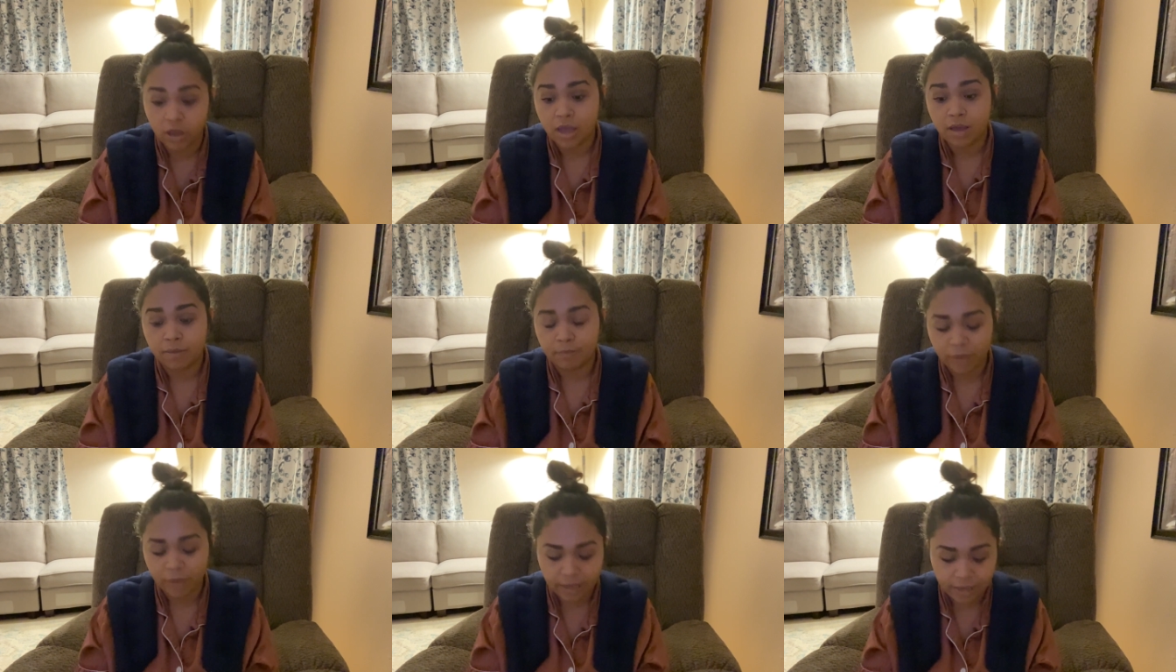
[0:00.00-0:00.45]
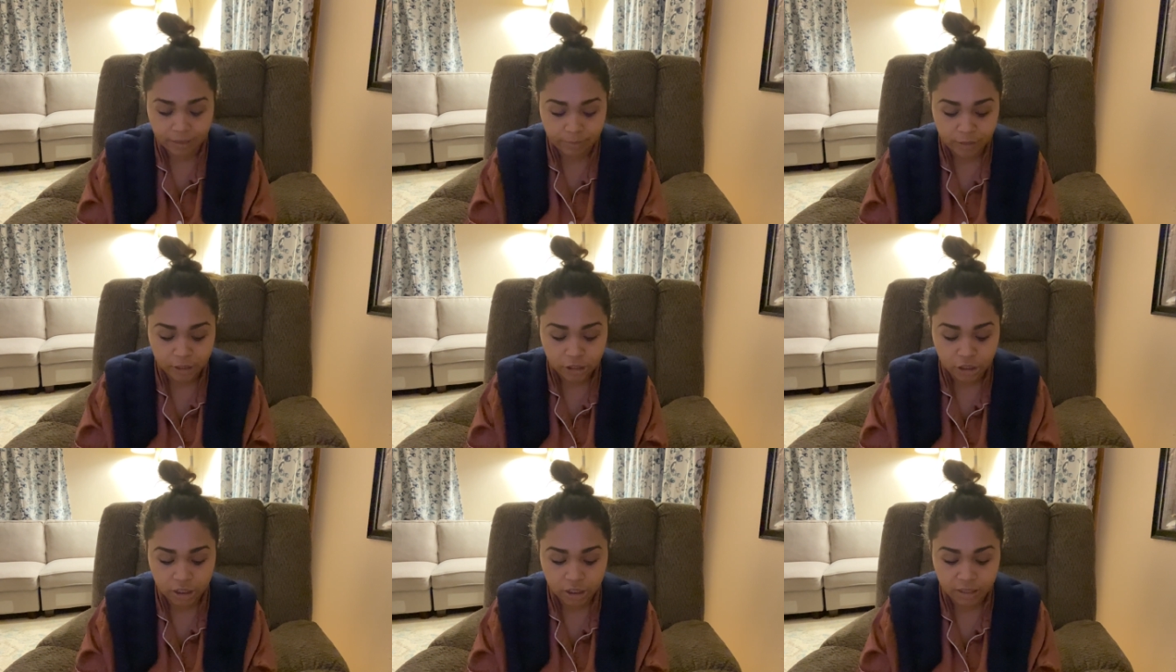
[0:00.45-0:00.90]
my
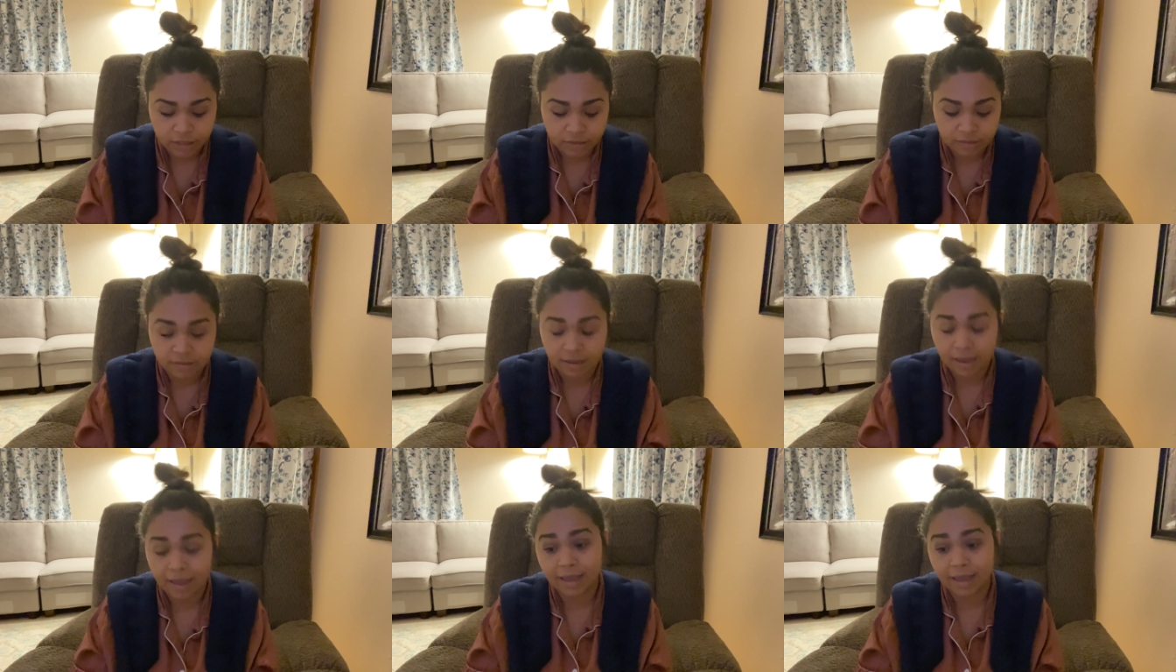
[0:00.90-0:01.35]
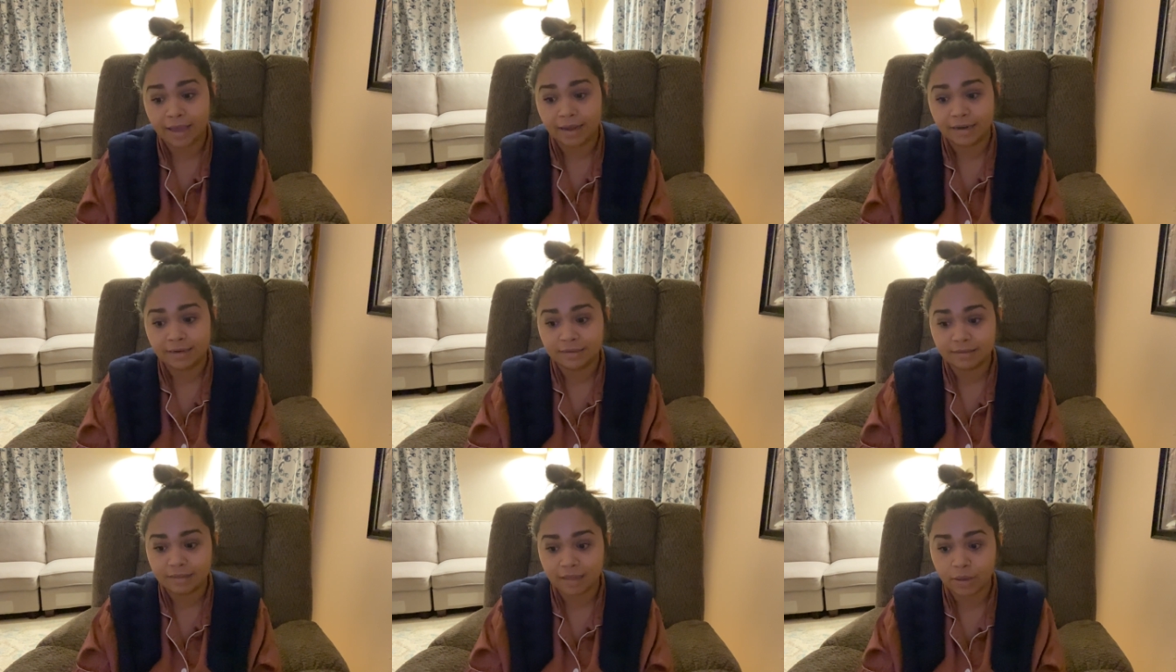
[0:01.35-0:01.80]
images, and
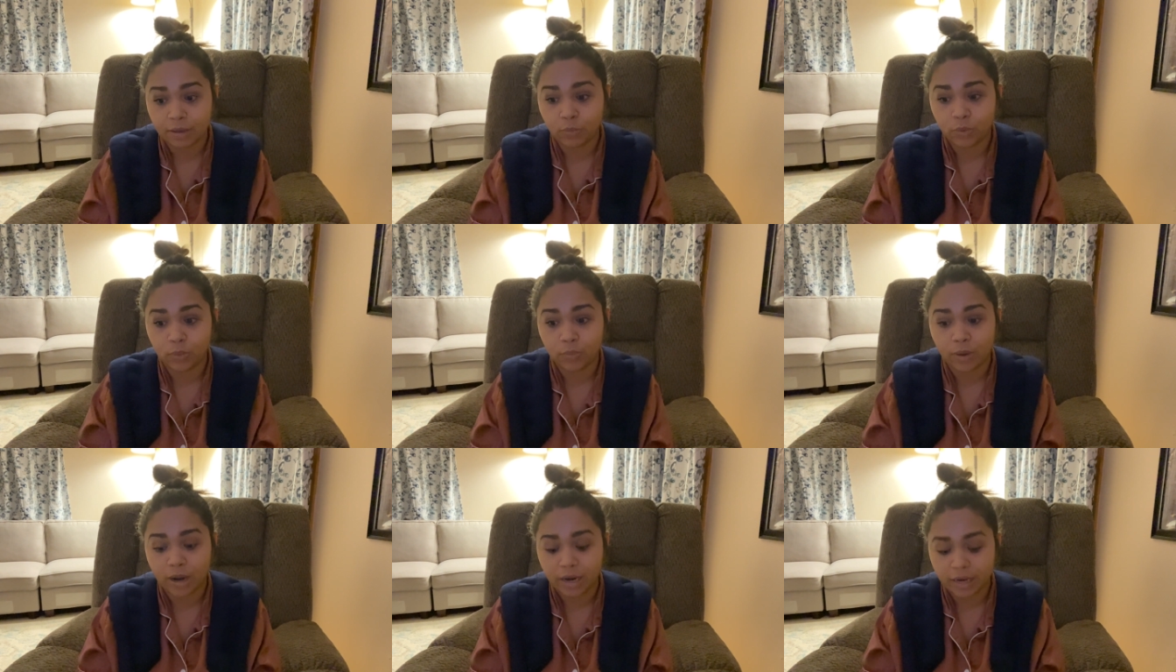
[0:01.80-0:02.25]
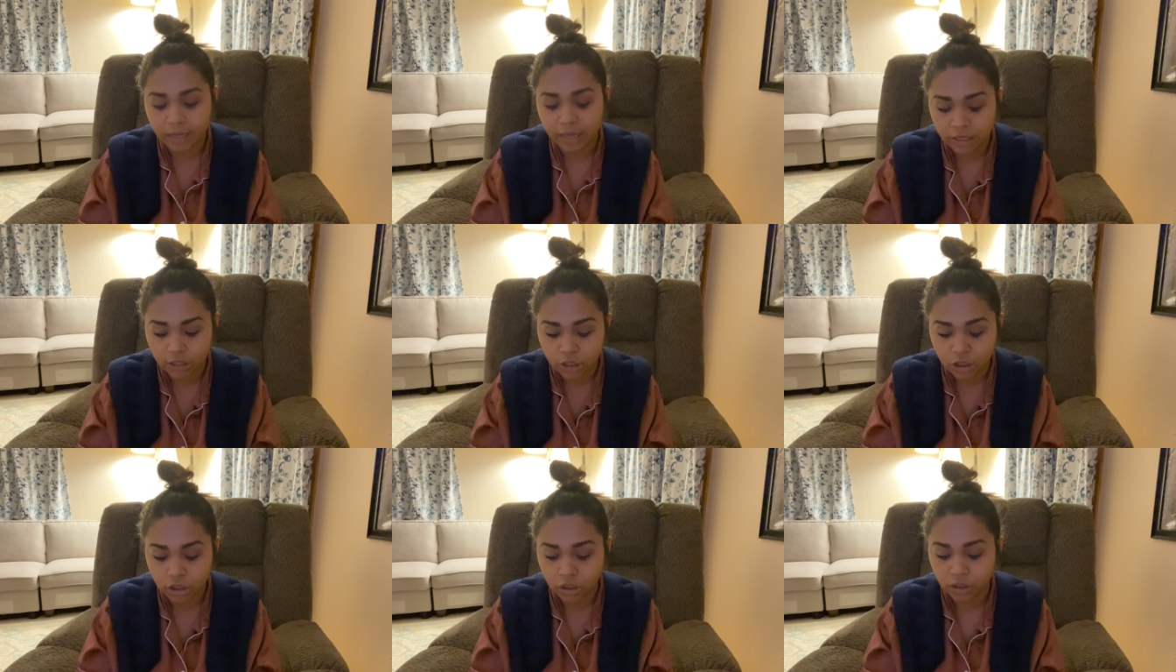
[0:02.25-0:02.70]
they were ready
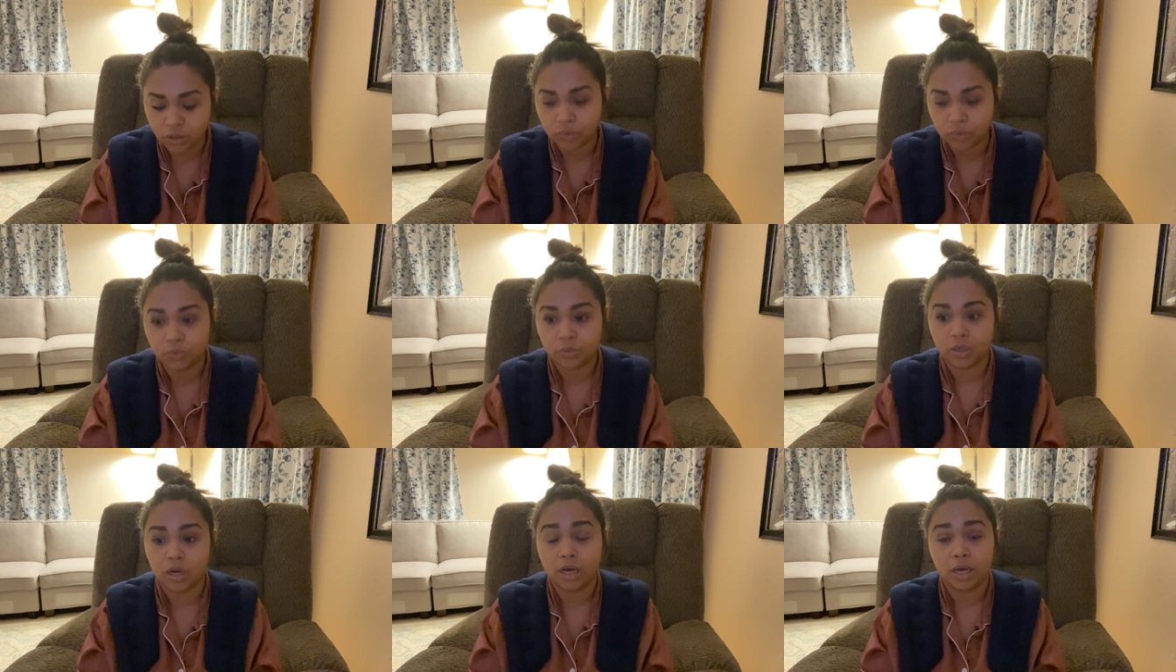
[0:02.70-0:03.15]
to